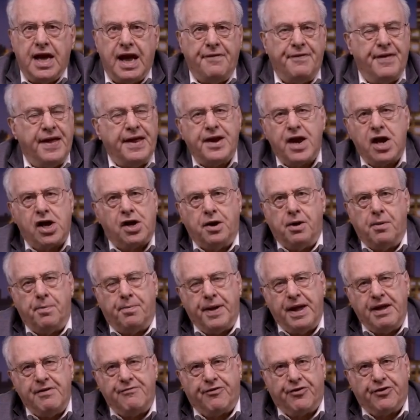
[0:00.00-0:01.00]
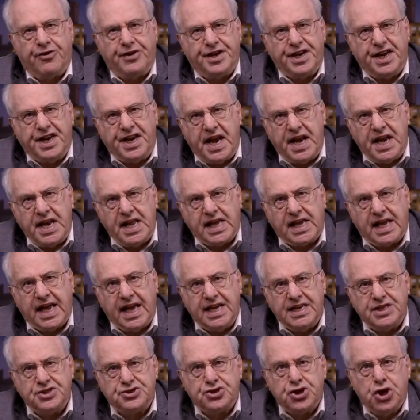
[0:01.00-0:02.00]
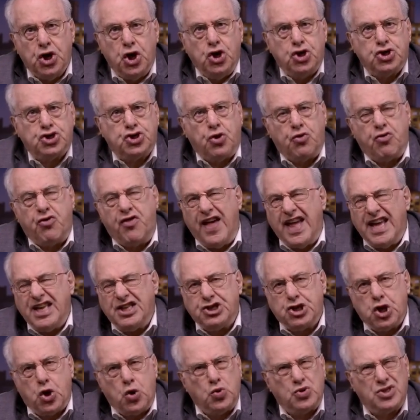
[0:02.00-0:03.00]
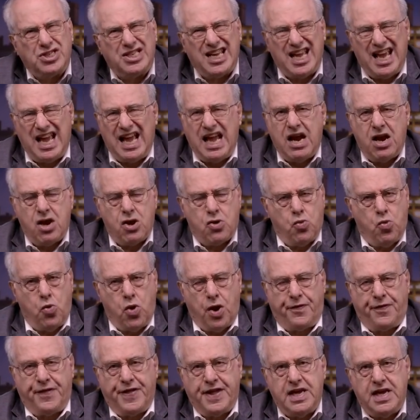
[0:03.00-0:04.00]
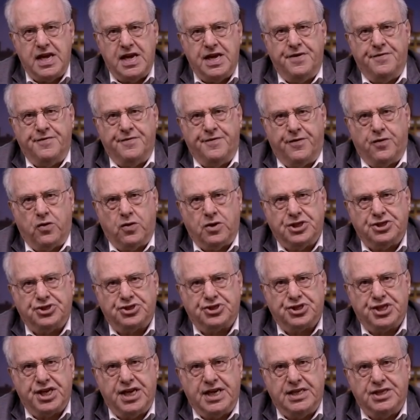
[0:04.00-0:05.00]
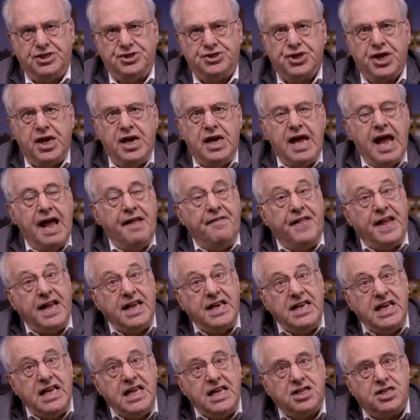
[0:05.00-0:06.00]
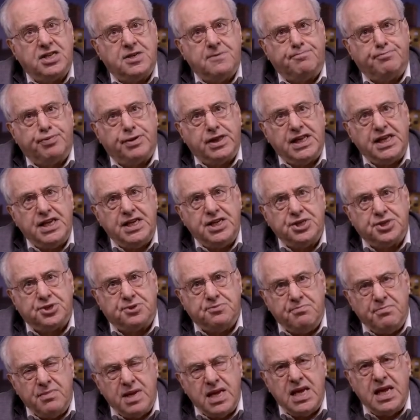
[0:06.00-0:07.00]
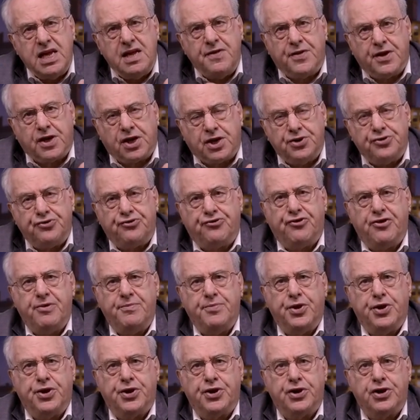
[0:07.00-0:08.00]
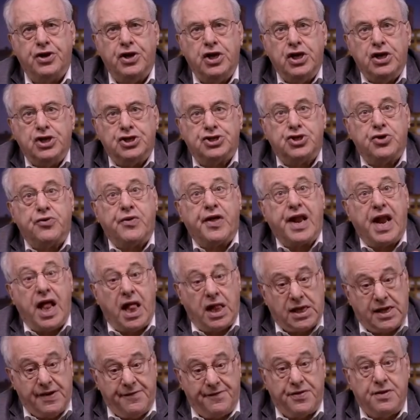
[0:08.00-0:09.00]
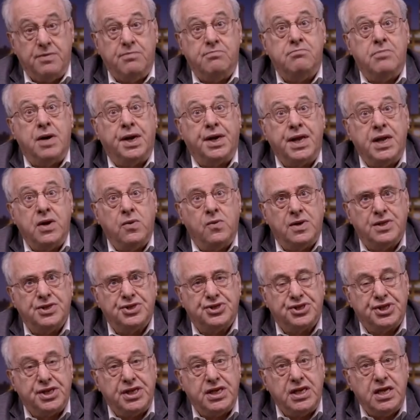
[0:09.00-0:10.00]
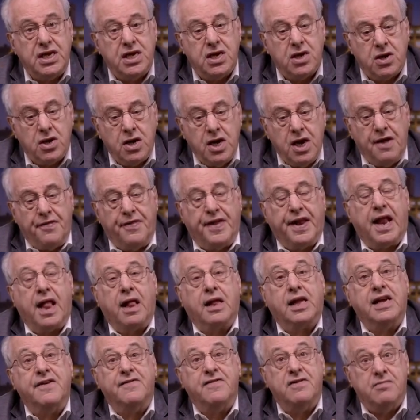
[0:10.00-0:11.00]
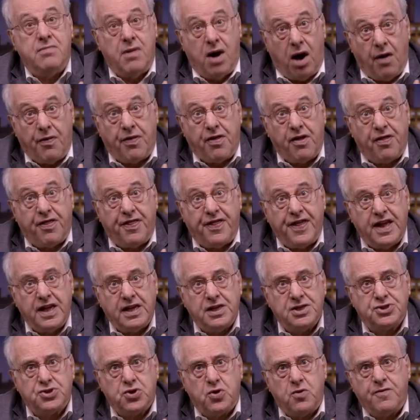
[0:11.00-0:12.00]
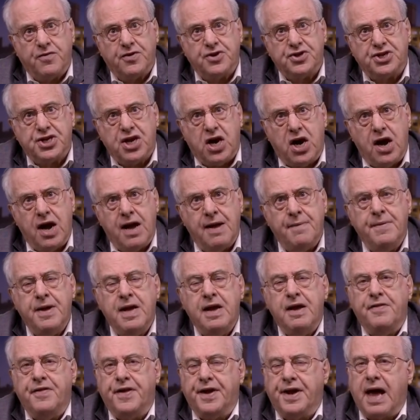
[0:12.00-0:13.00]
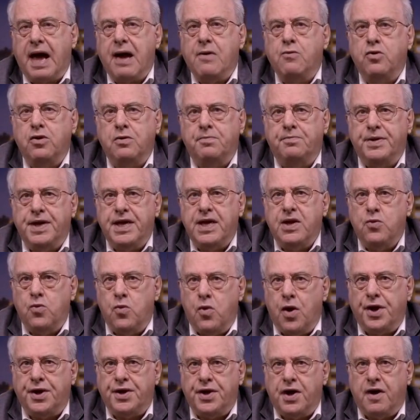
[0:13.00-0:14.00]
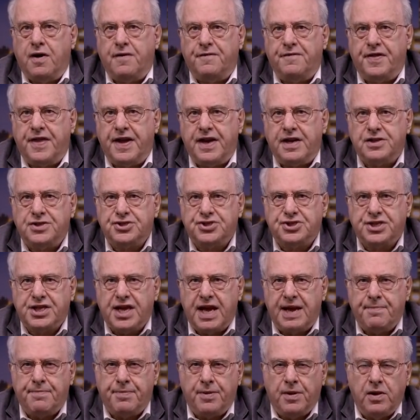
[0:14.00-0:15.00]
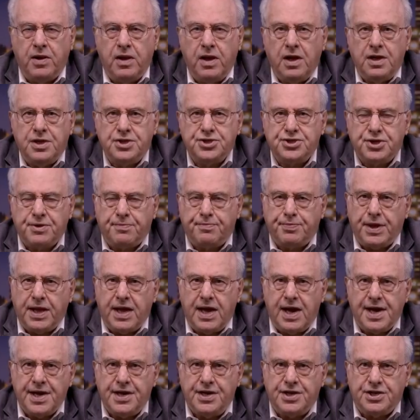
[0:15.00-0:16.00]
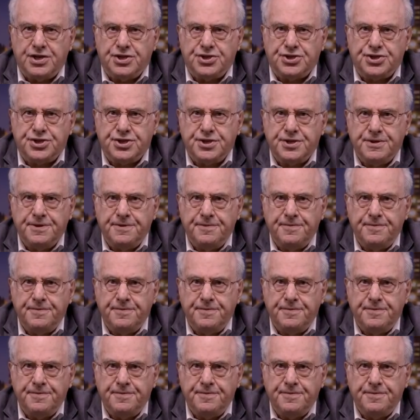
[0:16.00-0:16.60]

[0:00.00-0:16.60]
and they're not going to pay for it in any case. So they don't care what the invoice says, and they need to please me, the contributor, so that I'll give them money once a year, that I'll give them other things over time, that I will be one of their staple suppliers.